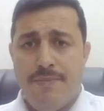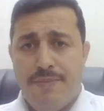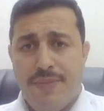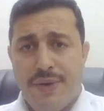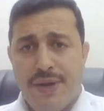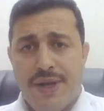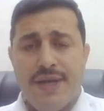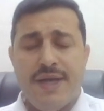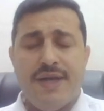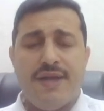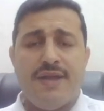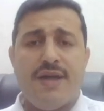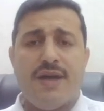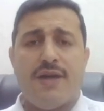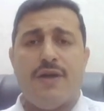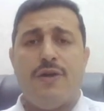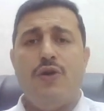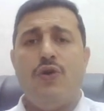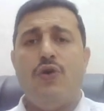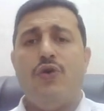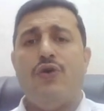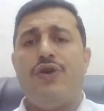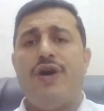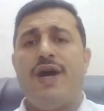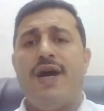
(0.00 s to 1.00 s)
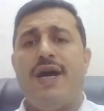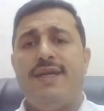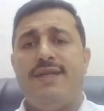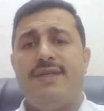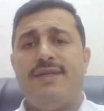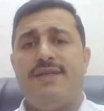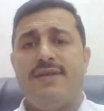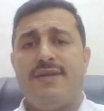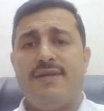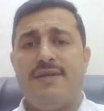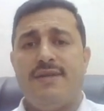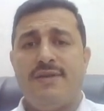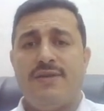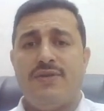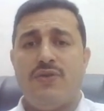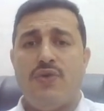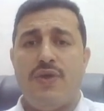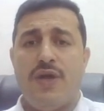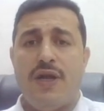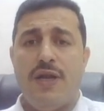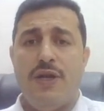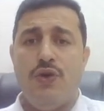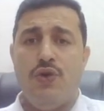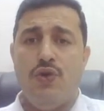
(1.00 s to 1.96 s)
bring the chloride into the